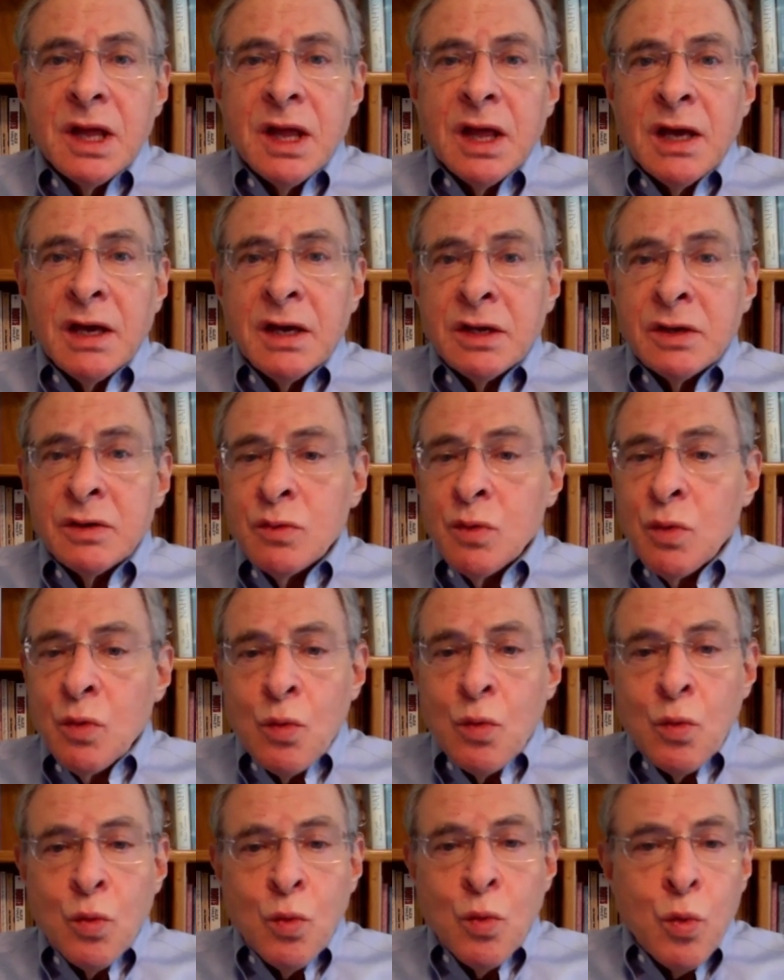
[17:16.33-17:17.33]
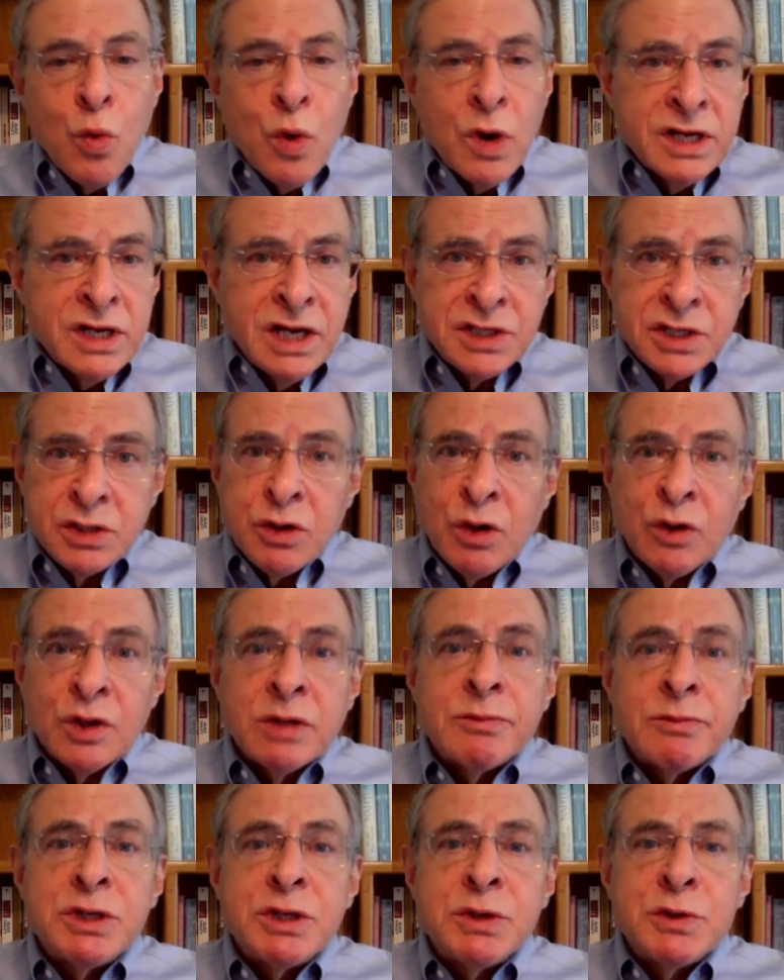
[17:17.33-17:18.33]
And one day she told him
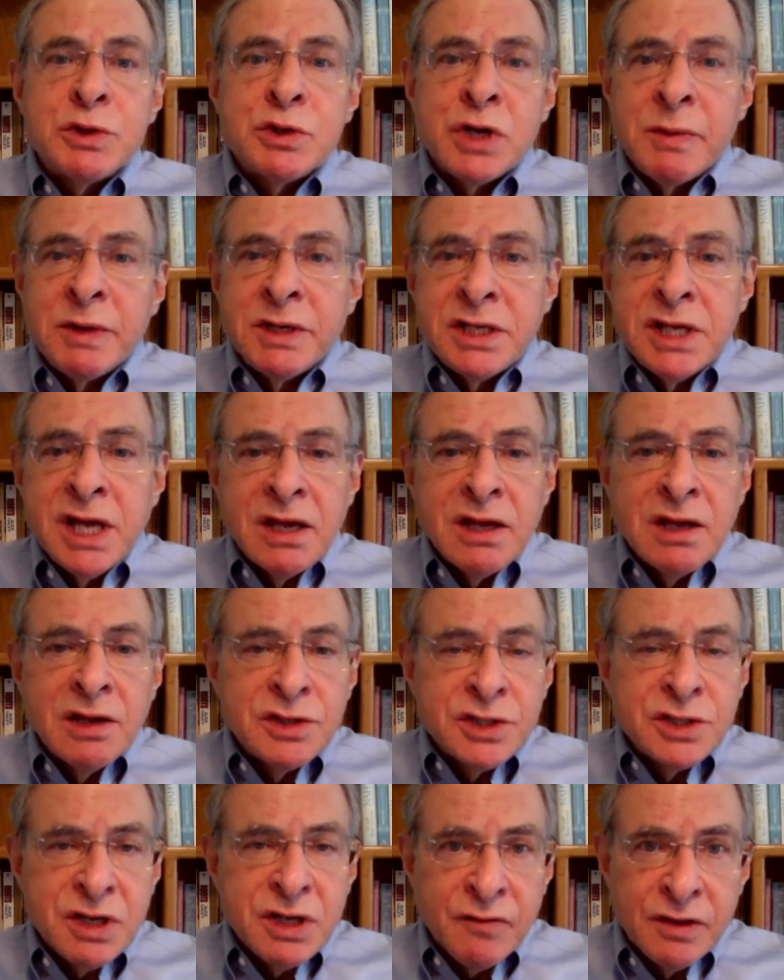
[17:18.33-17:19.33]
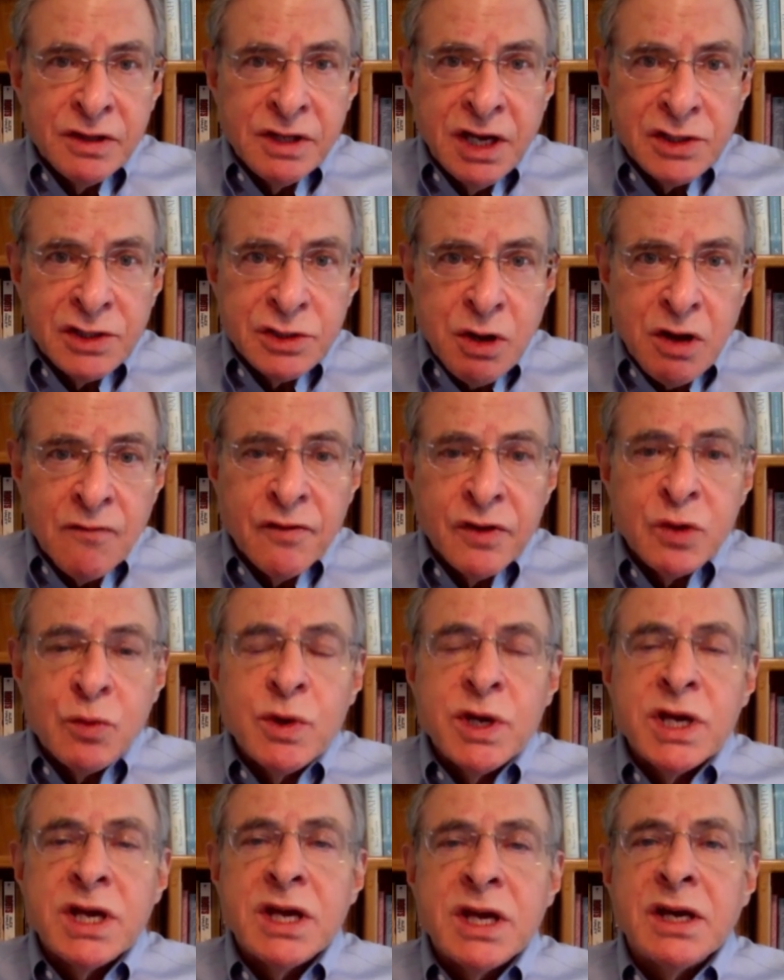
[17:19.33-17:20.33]
she was going to be taking several days off for the
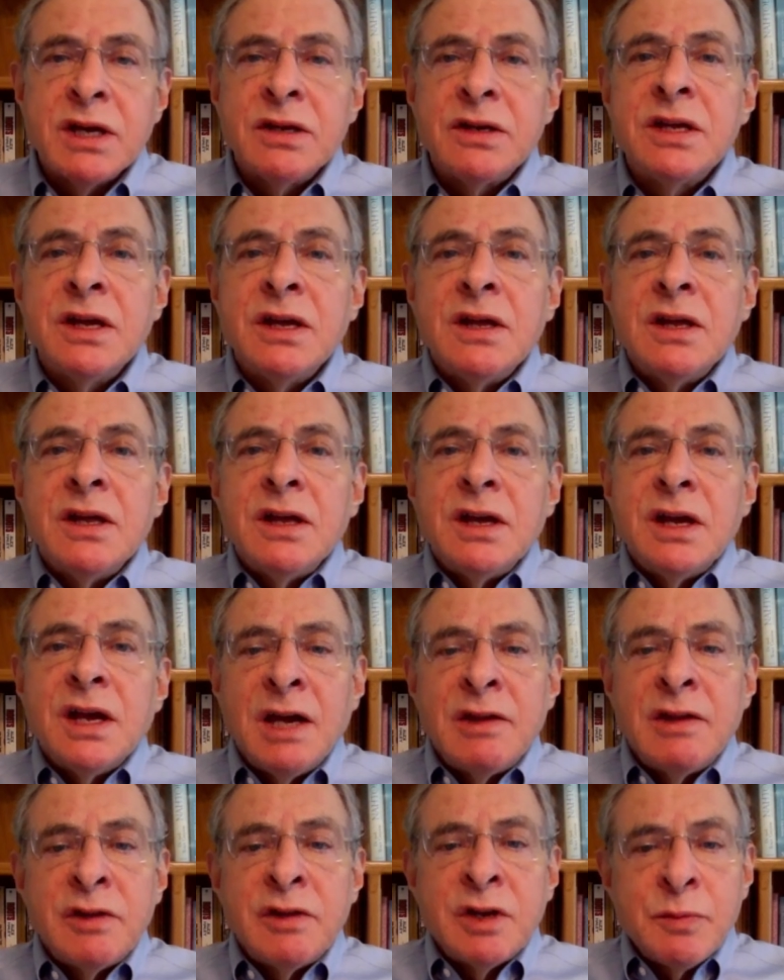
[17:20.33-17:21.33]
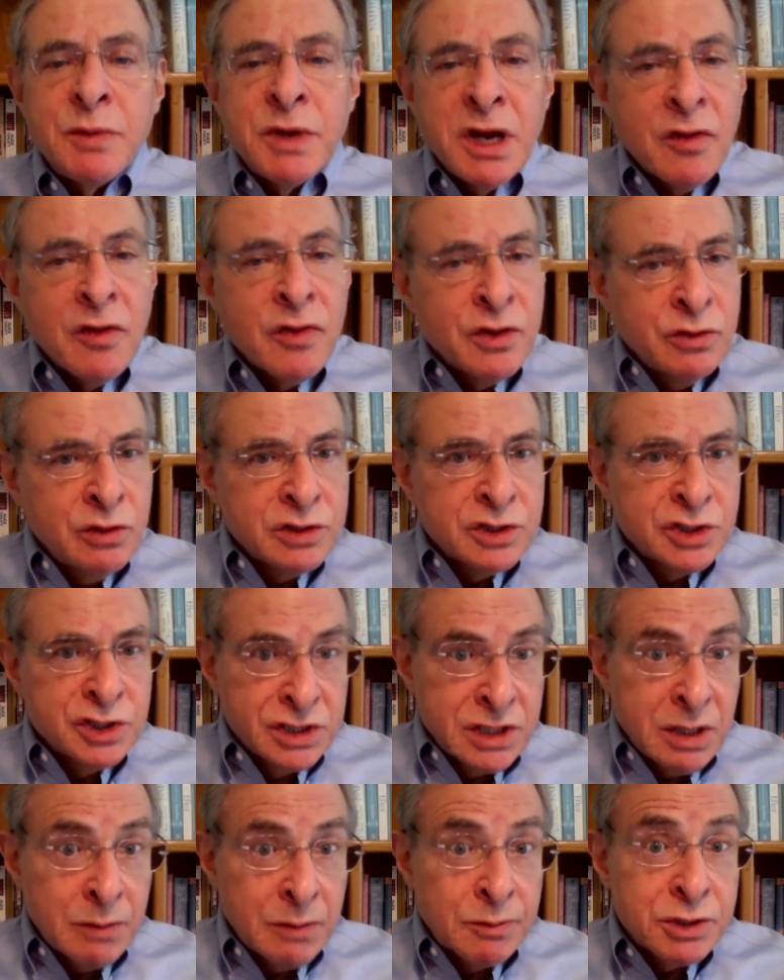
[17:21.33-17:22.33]
weekend, and there'd be other nurses
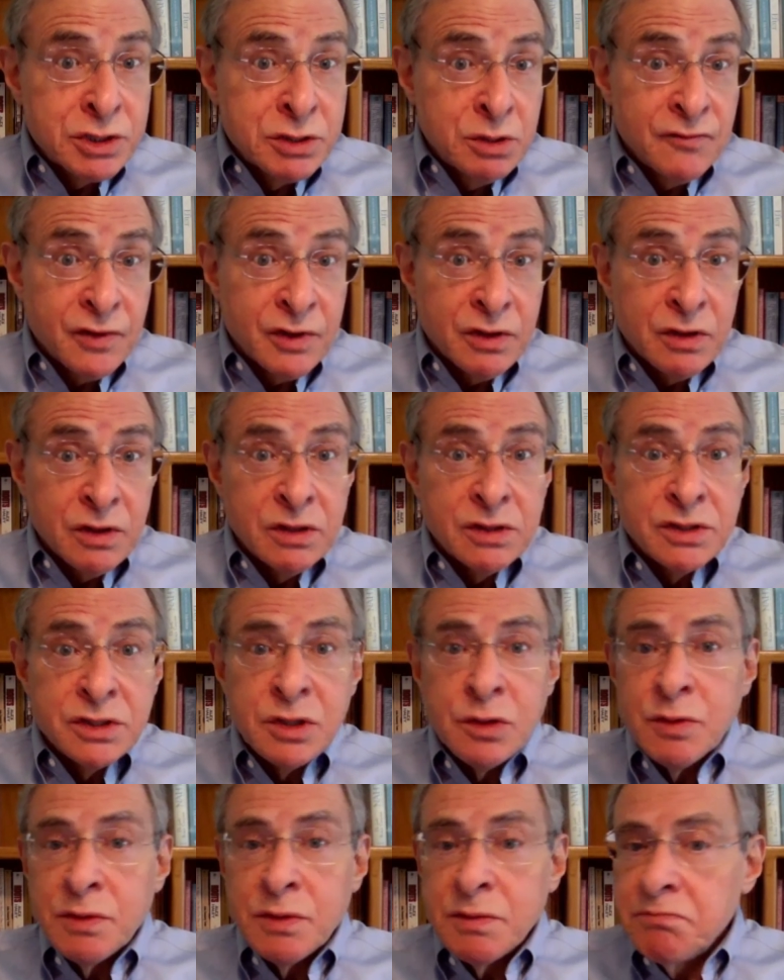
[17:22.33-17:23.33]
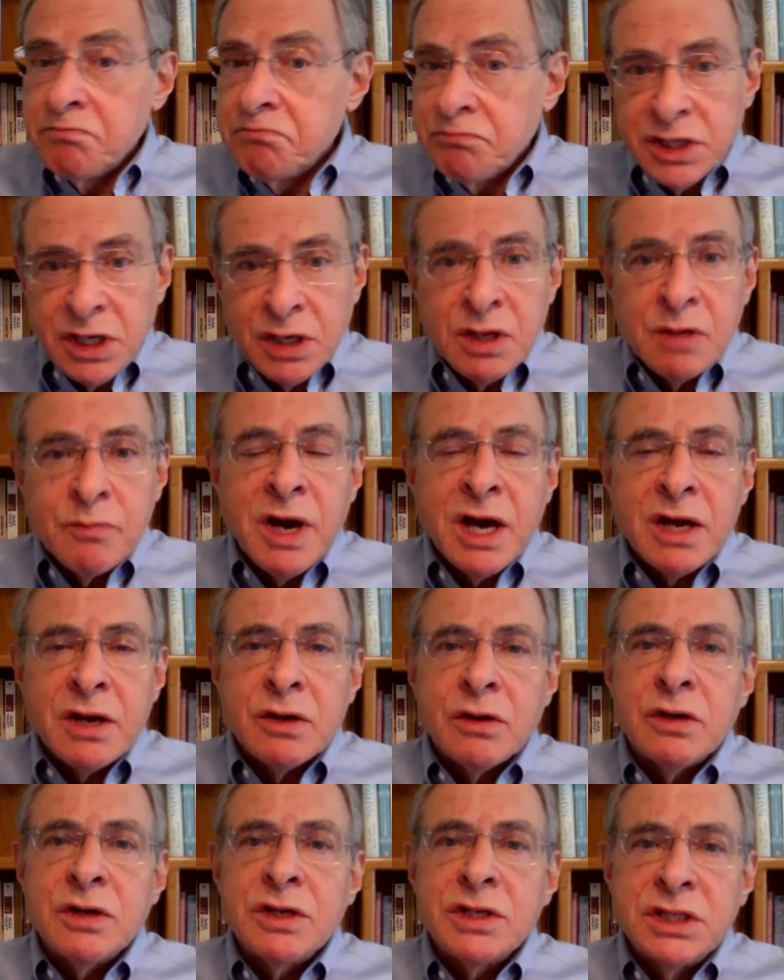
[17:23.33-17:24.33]
substituting for her. So he said goodbye to
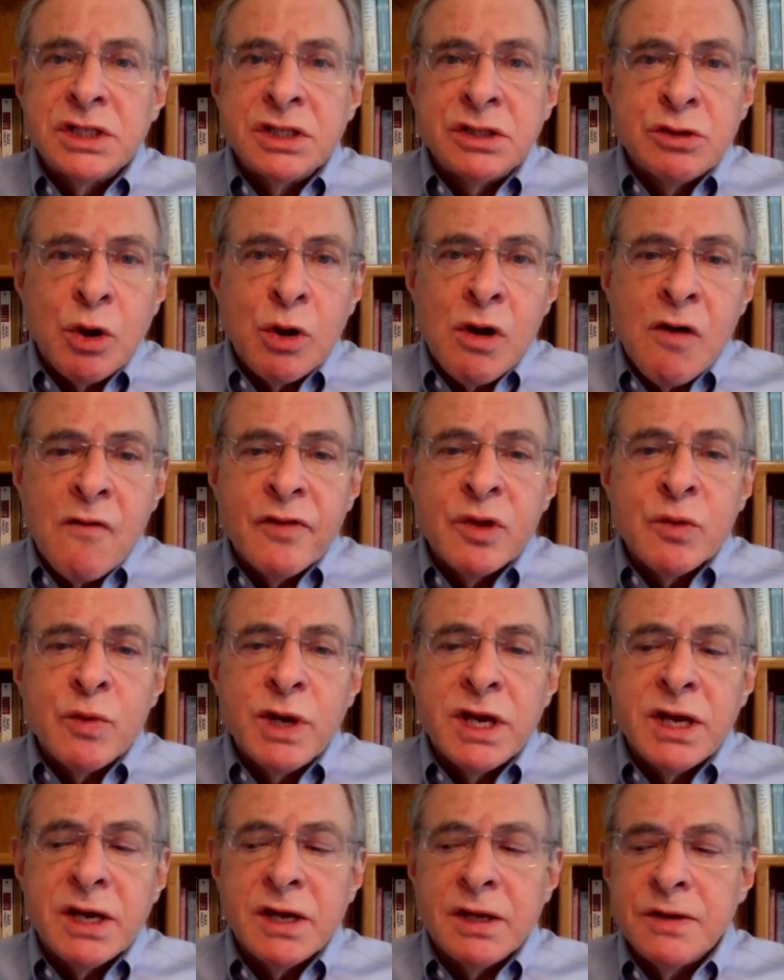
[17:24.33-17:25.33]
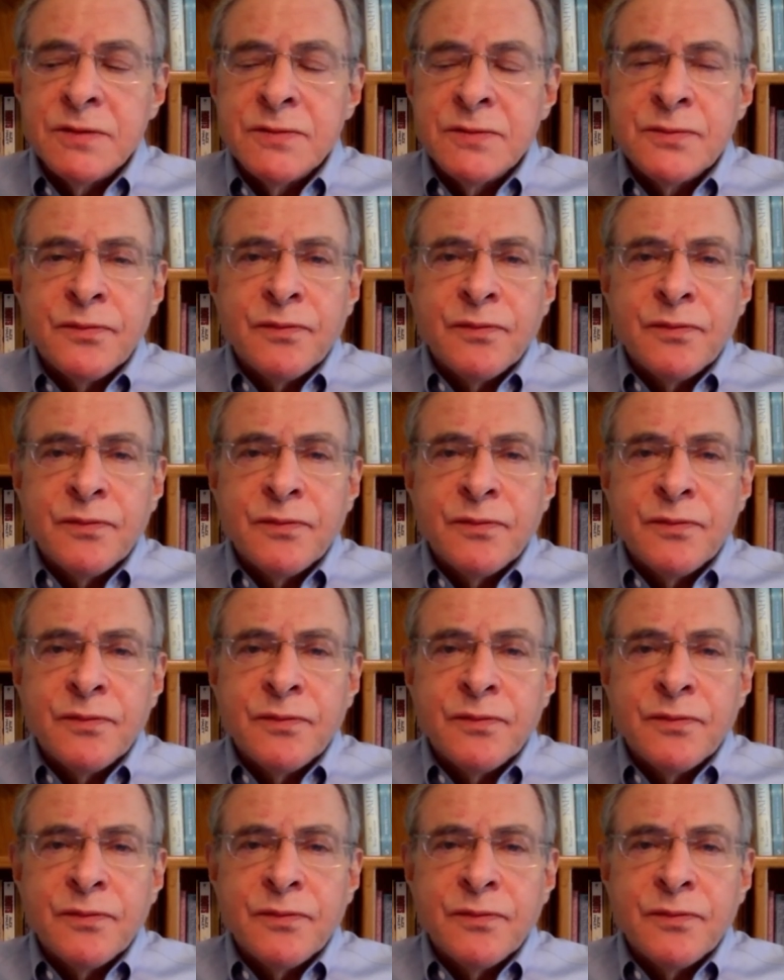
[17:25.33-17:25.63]
her. She took off for the weekend.